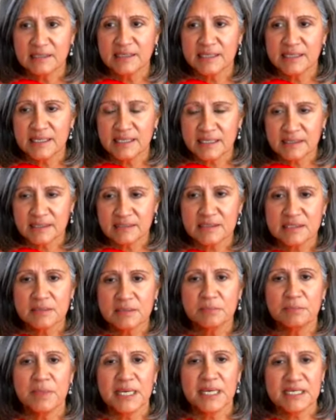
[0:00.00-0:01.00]
against the
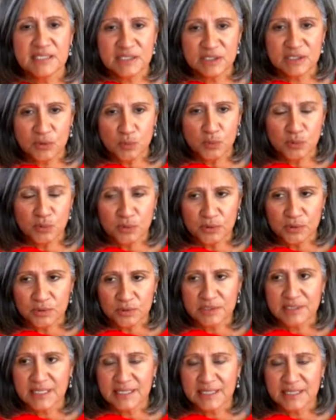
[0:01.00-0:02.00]
basic
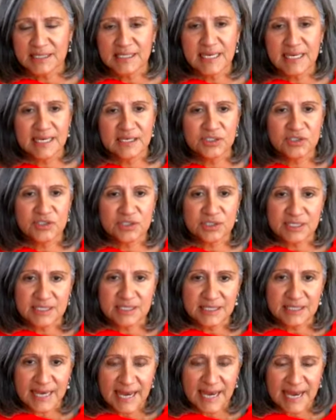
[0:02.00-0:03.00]
rules that the
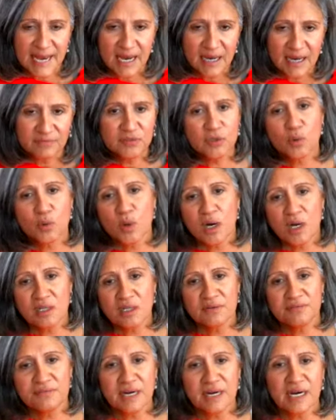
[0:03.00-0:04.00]
agencies have to
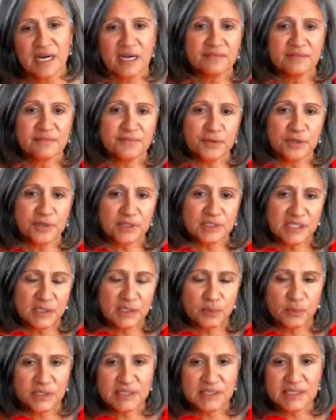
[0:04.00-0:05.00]
qualify for a
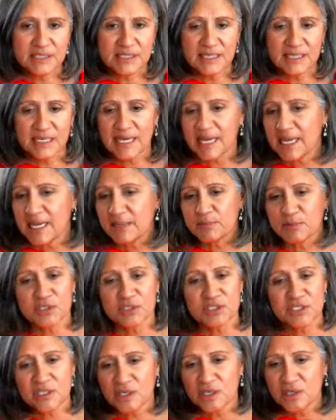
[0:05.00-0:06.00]
D1C, AIM, or
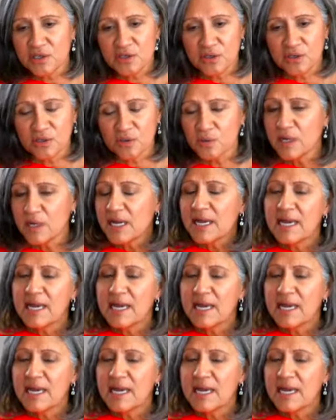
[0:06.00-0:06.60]
CU.